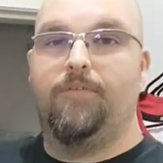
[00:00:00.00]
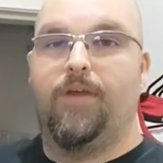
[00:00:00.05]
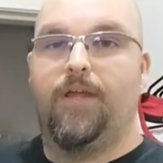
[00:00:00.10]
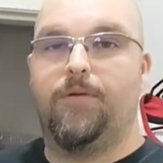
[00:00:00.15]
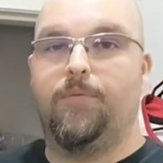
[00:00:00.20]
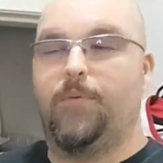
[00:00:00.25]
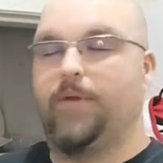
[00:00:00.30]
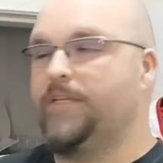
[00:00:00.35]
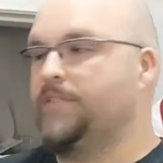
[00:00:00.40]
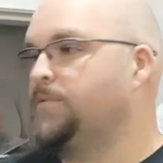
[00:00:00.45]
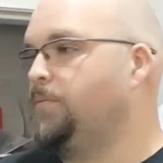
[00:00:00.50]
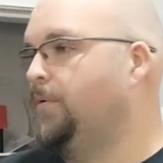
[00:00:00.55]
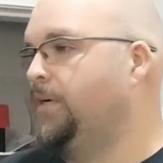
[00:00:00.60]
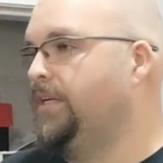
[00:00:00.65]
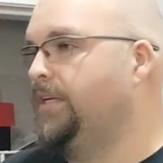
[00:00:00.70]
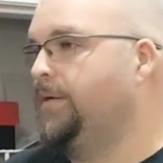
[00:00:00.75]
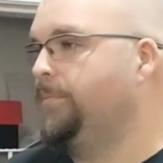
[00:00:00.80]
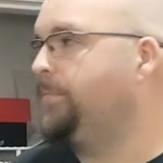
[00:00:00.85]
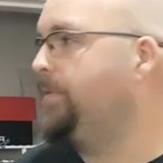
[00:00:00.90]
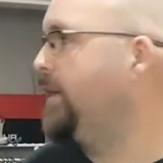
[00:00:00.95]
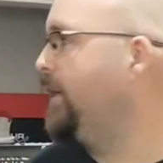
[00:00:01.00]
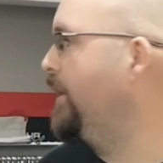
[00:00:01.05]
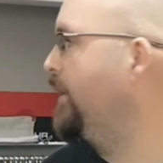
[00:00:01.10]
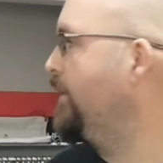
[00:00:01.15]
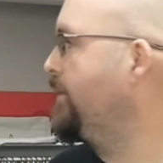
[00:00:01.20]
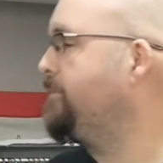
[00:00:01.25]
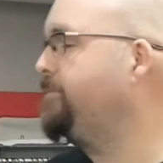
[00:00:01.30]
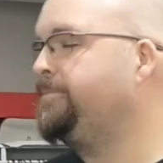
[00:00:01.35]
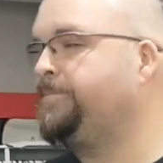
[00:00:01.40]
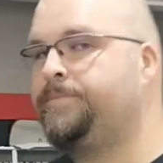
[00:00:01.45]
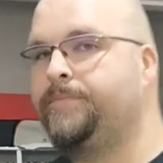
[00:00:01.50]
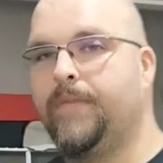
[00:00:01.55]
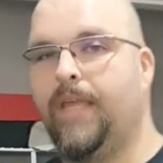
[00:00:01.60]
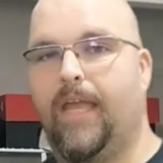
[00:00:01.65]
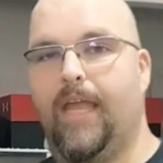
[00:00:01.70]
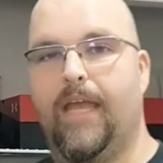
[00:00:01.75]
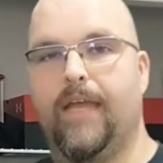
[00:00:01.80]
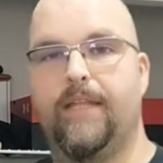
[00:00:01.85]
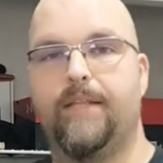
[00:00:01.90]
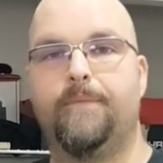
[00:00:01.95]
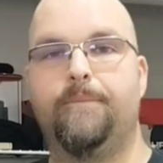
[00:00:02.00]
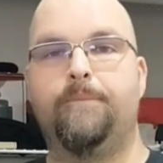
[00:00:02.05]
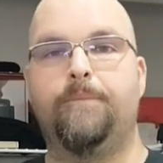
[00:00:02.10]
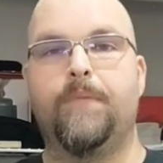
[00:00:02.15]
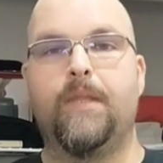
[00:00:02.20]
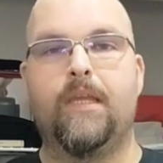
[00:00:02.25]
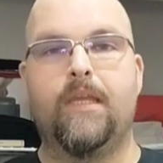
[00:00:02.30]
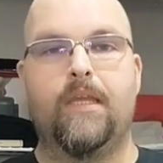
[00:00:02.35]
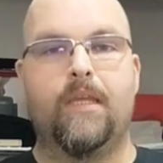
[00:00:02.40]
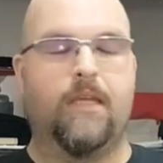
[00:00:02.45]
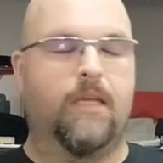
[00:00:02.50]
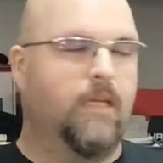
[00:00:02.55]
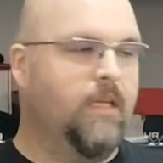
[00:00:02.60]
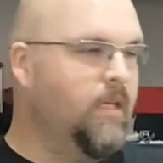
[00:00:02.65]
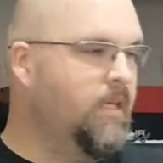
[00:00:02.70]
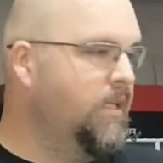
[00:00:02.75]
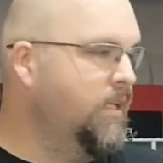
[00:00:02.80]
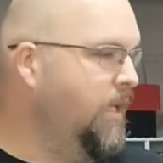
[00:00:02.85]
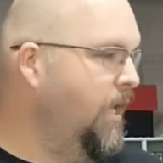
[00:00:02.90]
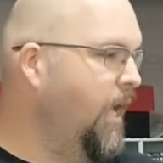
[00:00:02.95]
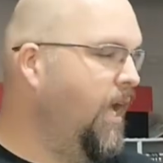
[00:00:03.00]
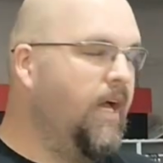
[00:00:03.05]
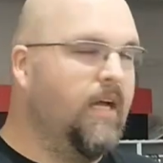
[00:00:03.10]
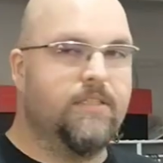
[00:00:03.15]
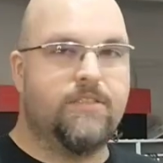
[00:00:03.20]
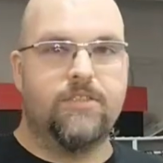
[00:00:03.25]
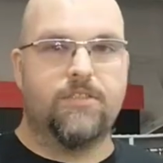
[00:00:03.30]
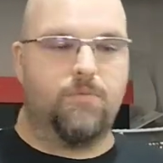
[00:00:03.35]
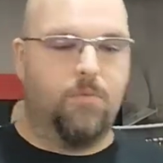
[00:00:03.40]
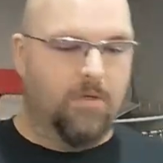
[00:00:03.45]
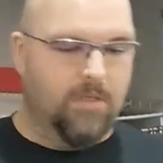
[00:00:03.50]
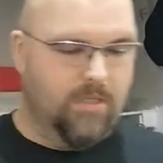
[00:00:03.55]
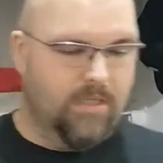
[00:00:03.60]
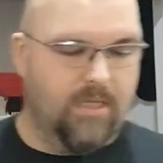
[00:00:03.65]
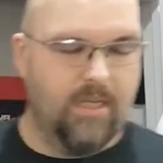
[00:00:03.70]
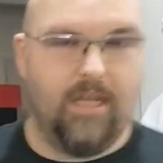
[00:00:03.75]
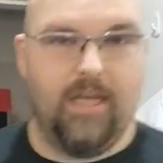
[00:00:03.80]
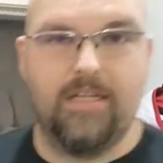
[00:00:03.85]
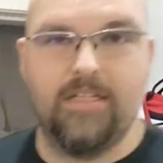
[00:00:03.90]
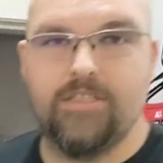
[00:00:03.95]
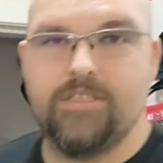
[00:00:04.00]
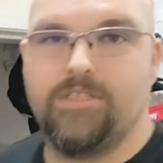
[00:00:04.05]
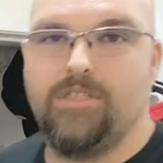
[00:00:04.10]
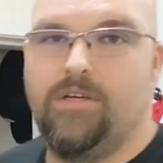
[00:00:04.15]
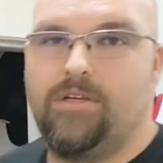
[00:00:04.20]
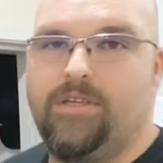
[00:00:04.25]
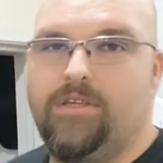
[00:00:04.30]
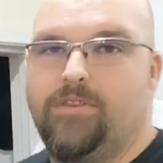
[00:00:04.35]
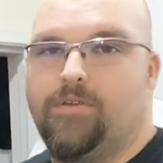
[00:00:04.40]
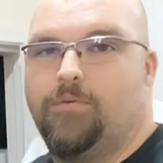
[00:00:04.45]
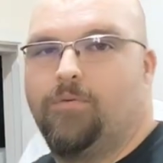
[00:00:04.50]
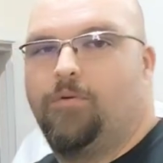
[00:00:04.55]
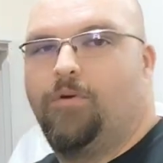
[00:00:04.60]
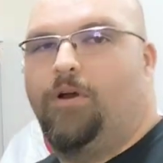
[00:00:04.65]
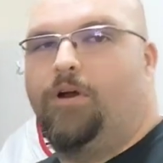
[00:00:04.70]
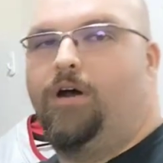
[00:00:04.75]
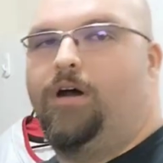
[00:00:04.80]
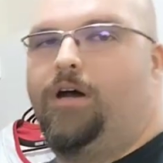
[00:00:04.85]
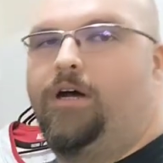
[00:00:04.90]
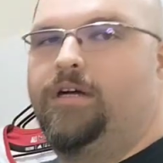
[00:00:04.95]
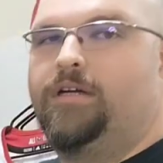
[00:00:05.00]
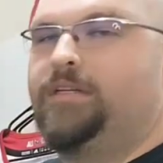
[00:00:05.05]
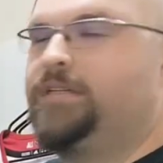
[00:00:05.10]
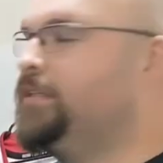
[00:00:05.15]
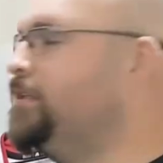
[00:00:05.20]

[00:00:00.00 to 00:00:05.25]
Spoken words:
Red Wings one up there. And yeah, I just wanted to kind of show you the raw